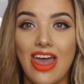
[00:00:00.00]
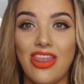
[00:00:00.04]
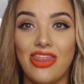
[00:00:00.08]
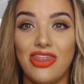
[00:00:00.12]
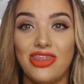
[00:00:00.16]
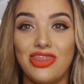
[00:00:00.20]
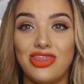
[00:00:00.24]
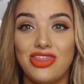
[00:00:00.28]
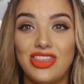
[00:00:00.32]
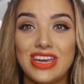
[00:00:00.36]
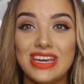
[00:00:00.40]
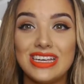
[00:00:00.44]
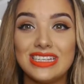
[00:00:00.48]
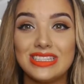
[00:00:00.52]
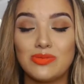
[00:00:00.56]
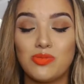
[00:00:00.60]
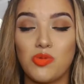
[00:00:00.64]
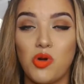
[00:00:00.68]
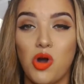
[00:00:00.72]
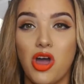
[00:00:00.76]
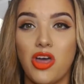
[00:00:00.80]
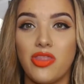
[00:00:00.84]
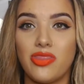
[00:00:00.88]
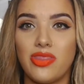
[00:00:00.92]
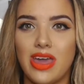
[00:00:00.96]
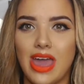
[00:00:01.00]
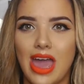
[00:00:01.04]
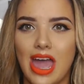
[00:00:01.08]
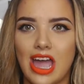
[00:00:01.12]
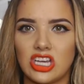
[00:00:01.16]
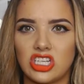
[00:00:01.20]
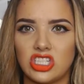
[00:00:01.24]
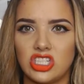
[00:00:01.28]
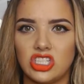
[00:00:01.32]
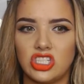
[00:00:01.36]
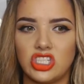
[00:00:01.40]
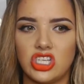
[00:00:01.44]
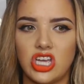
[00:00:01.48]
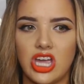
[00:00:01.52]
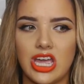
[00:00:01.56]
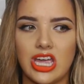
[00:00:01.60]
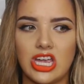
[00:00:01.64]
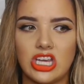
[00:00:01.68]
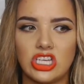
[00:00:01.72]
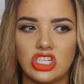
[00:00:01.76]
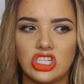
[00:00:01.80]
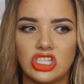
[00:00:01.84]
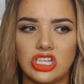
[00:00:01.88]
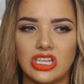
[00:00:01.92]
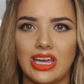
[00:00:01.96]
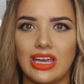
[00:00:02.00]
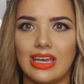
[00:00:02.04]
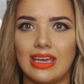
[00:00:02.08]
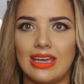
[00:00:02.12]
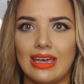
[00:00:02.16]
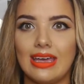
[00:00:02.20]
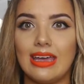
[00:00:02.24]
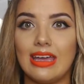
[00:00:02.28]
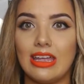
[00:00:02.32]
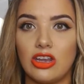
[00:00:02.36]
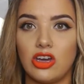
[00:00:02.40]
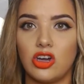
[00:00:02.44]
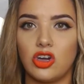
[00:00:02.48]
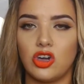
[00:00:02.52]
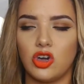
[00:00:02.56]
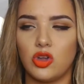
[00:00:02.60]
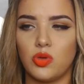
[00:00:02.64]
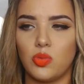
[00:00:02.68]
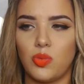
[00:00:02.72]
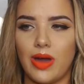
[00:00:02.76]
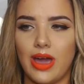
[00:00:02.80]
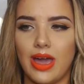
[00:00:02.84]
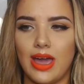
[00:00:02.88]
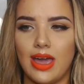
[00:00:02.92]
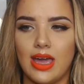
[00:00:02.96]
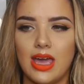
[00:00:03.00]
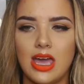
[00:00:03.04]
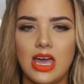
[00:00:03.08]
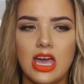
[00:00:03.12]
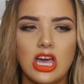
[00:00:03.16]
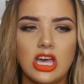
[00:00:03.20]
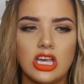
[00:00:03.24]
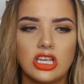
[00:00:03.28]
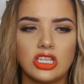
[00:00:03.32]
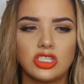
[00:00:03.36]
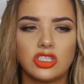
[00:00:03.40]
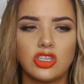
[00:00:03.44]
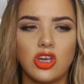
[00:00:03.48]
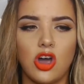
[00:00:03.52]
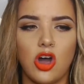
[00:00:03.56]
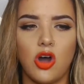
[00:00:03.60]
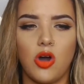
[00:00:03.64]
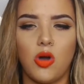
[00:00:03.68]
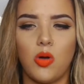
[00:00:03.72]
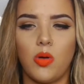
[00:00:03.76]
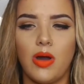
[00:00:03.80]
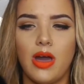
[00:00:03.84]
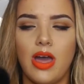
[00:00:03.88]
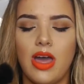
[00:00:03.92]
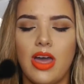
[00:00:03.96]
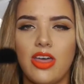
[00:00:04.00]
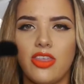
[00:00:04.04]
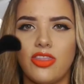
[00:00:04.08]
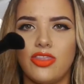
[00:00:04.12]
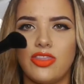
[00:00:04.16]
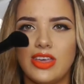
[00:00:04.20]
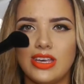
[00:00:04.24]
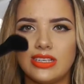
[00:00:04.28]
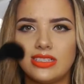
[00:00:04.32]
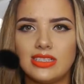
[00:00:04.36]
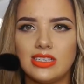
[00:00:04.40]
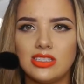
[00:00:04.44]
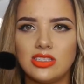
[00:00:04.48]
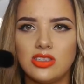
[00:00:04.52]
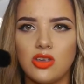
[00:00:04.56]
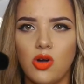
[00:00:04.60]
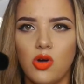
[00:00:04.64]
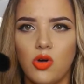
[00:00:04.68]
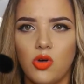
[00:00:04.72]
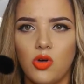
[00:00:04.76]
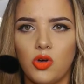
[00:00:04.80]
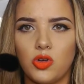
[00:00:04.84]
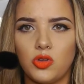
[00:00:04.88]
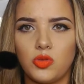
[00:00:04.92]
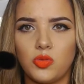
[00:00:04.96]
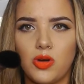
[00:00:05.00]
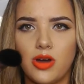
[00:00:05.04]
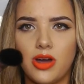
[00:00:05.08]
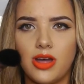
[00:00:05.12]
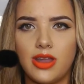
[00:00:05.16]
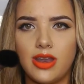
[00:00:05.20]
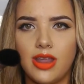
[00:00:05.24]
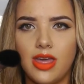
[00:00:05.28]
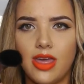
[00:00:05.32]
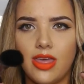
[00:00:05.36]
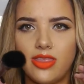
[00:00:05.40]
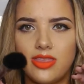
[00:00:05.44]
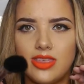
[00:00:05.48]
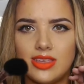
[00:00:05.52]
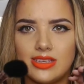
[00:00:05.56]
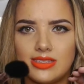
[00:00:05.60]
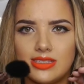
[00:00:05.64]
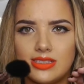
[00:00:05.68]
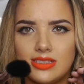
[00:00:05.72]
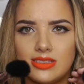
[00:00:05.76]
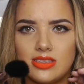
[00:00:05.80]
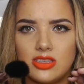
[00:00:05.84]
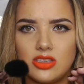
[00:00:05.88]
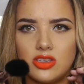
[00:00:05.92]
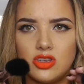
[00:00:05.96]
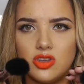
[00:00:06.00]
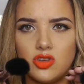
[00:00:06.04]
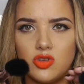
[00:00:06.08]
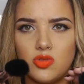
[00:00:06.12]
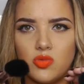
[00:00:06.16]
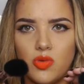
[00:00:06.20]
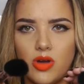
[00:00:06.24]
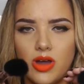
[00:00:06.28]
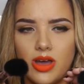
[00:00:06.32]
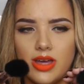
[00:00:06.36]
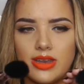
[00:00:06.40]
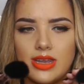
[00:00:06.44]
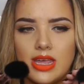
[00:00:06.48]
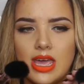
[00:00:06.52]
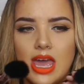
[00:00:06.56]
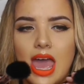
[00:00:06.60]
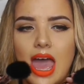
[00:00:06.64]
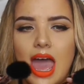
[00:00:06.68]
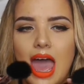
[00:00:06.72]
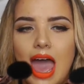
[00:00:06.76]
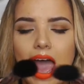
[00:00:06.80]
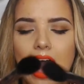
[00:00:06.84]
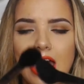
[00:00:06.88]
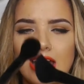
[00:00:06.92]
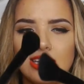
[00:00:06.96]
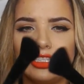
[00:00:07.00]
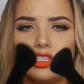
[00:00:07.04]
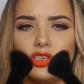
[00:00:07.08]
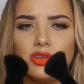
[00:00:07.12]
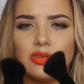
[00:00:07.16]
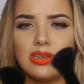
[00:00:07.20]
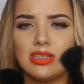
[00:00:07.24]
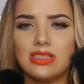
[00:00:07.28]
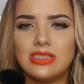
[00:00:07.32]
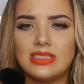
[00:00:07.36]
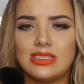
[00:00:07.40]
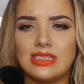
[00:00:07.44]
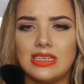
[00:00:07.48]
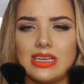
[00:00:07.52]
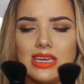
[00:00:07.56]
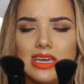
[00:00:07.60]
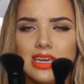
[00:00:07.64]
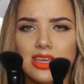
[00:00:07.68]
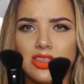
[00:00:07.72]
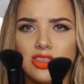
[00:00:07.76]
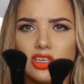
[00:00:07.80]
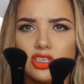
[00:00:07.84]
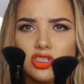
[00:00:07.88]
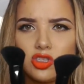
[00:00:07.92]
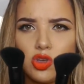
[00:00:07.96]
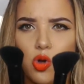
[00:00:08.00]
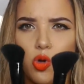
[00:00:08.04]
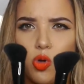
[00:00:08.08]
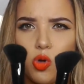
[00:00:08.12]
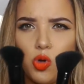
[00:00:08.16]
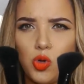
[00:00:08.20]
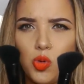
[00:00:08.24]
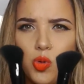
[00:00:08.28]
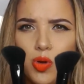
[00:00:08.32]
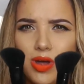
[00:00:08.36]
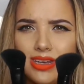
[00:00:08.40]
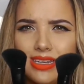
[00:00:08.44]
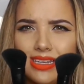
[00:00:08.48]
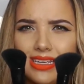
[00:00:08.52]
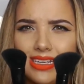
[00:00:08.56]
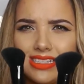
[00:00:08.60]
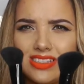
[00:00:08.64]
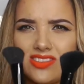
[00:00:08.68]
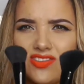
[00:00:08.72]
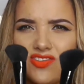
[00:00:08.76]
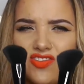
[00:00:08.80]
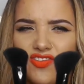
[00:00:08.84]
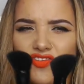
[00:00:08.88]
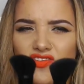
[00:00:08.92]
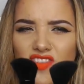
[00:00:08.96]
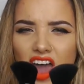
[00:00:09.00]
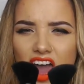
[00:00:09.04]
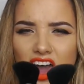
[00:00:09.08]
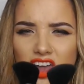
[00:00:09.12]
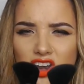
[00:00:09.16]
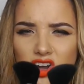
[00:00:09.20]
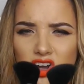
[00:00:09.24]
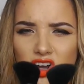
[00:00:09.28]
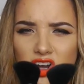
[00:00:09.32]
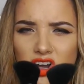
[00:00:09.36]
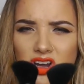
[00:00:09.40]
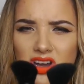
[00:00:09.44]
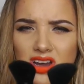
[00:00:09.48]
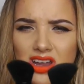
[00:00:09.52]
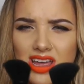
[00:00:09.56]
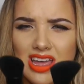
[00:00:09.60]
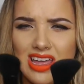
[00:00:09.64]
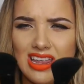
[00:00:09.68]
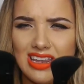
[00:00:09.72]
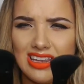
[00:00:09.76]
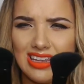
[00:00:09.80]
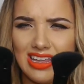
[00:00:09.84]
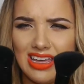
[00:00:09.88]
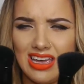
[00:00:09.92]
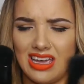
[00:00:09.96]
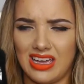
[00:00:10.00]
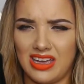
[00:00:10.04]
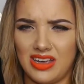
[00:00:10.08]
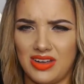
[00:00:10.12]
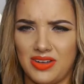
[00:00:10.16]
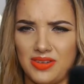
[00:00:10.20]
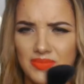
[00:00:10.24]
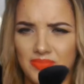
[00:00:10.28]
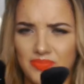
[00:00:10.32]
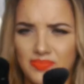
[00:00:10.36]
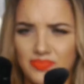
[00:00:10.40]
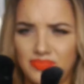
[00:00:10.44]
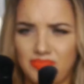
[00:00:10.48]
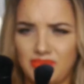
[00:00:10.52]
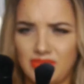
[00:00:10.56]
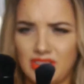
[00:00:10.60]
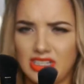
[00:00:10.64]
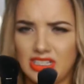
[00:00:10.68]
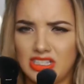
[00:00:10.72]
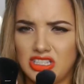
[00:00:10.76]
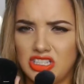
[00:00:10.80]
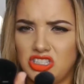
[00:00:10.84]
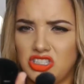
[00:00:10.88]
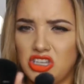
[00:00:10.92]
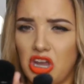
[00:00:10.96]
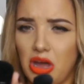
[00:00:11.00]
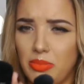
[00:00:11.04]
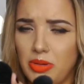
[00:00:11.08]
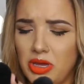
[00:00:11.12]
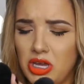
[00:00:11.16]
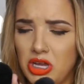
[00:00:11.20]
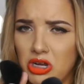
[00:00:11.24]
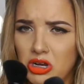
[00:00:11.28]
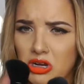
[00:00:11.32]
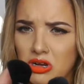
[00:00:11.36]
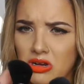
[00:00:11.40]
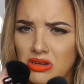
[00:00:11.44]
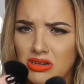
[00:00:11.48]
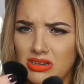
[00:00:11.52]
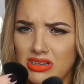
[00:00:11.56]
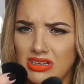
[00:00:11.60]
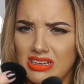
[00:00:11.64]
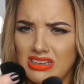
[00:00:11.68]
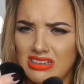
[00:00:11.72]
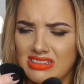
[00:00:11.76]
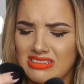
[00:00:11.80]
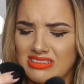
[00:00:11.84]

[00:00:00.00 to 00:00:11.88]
and this one they actually changed like in a good way. So this is the old one, this is the new one. As you can see, this old one is fatter and like stubbier,